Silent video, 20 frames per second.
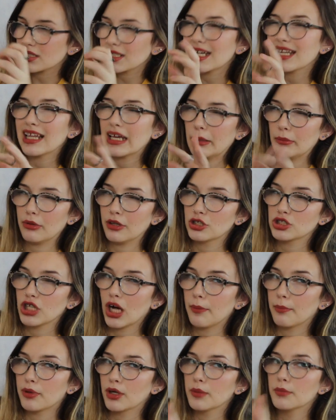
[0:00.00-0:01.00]
It's kind of like a blush
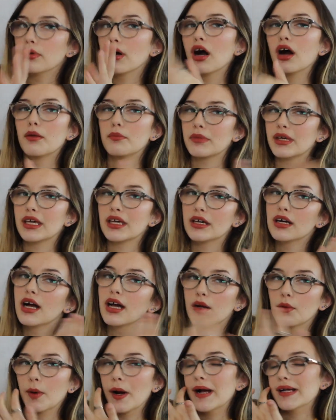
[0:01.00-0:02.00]
topper, but on me,
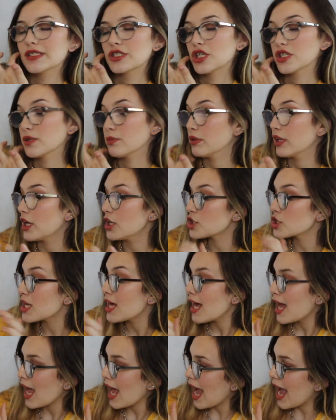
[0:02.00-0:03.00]
like, why it's just blush.
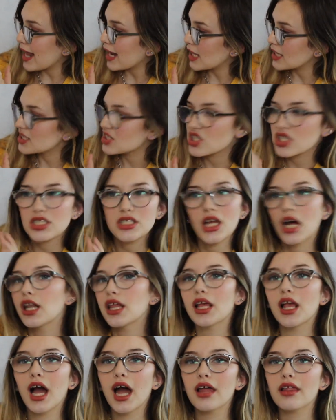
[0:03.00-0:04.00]
And a
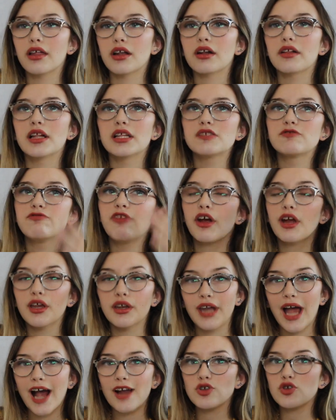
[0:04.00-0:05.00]
stunning highlighter that's very
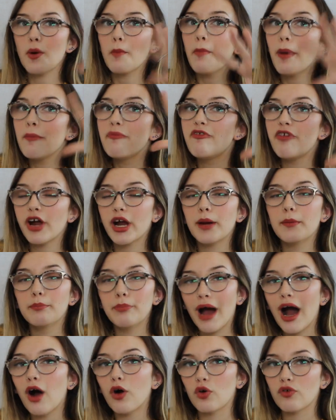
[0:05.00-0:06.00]
natural but very
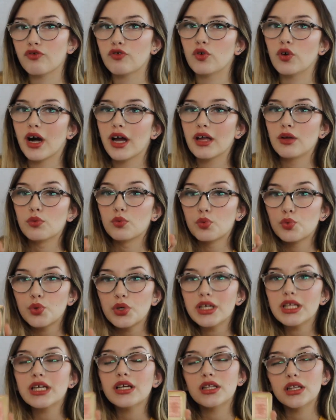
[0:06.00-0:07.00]
powerful. I
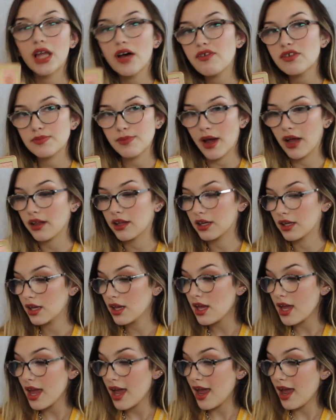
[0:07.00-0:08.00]
really love this palette.
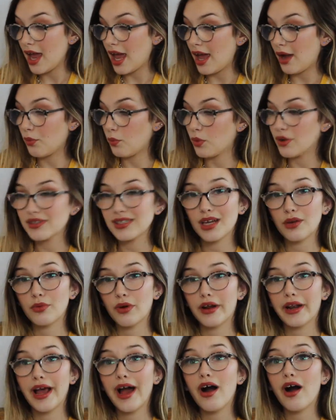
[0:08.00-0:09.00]
And once I
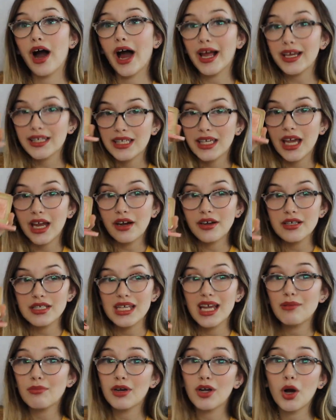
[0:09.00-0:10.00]
run out, I
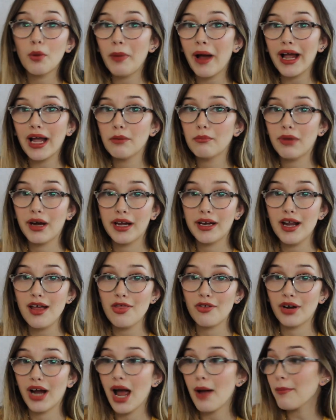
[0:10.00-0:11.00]
guarantee I'm gonna go back and buy
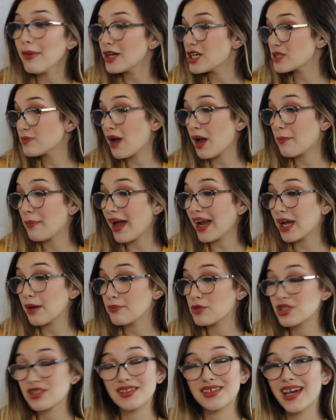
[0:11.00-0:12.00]
another. I might just buy a
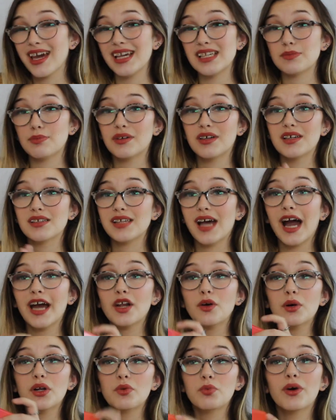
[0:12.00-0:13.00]
backup just in case because I
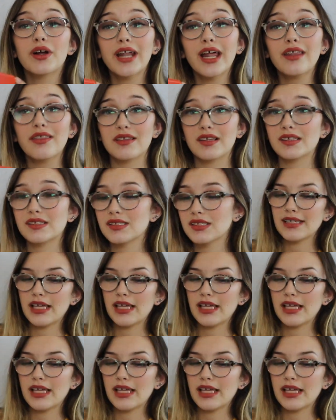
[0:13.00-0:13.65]
don't wanna run out of this.